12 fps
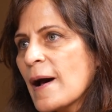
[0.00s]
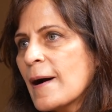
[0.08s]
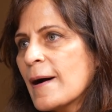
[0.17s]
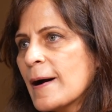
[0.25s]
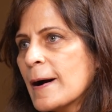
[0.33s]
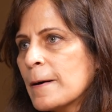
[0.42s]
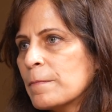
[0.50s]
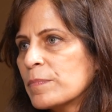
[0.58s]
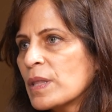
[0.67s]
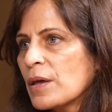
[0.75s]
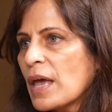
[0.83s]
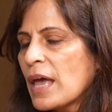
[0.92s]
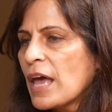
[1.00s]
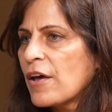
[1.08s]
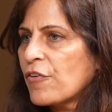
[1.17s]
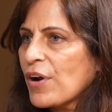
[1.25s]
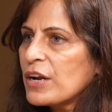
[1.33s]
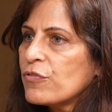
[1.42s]

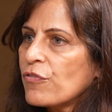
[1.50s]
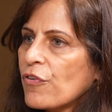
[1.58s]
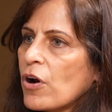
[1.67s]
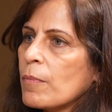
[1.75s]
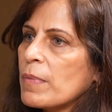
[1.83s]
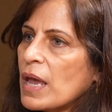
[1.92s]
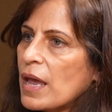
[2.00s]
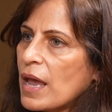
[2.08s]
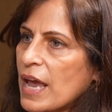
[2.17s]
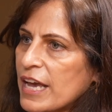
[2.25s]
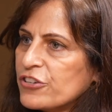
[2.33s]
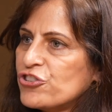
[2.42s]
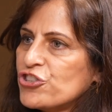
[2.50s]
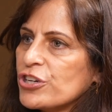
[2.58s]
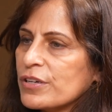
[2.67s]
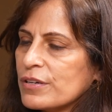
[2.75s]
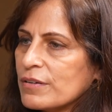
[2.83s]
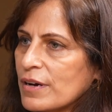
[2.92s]
right from edge